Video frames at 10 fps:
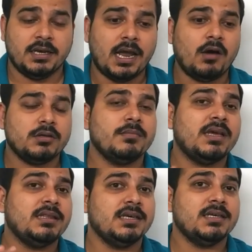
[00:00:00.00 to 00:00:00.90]
Now the
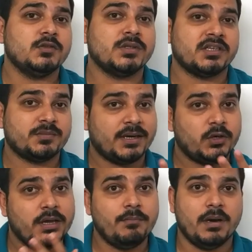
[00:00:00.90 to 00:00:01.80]
main thing is with respect
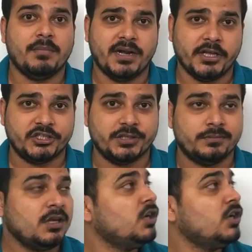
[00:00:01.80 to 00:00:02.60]
to implementation.